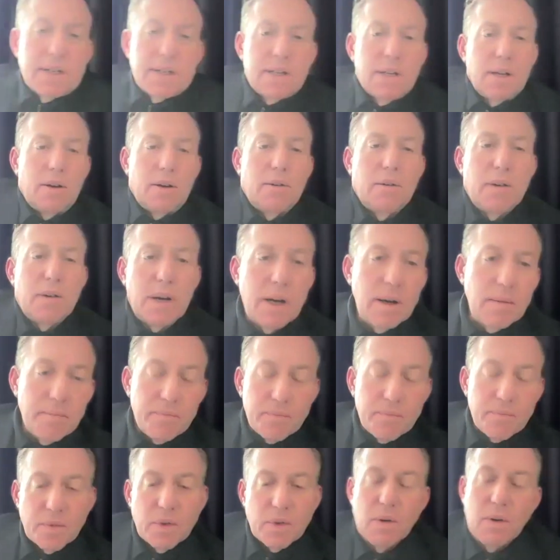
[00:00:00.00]
So
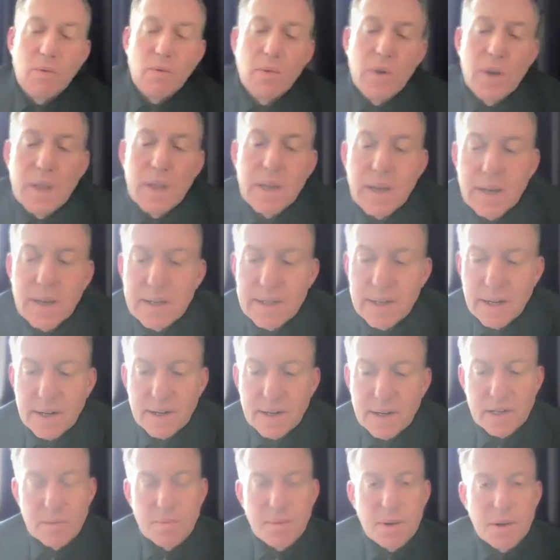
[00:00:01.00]
really
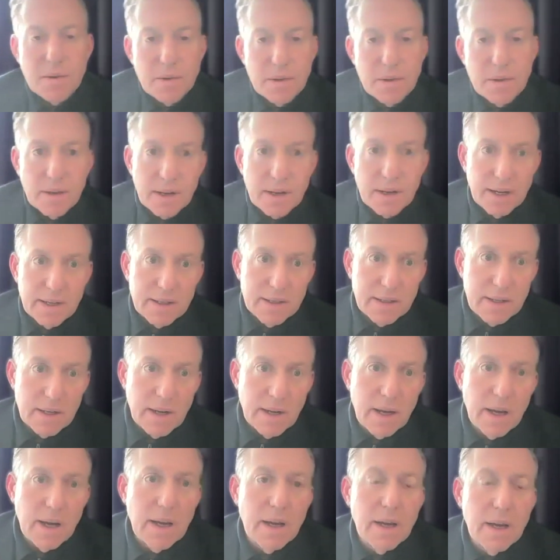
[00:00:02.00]
excited to be with you guys
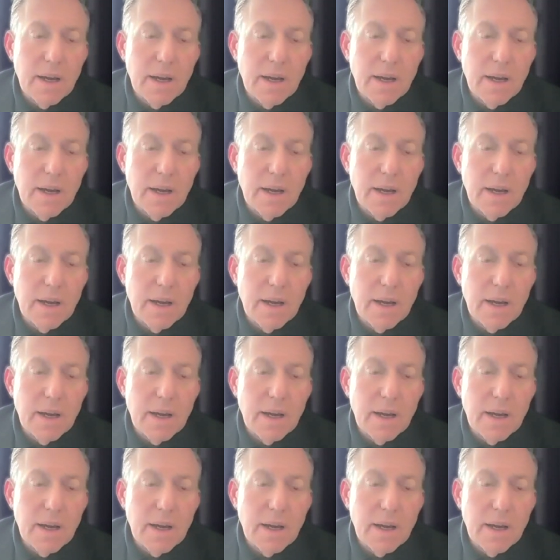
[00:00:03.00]
today.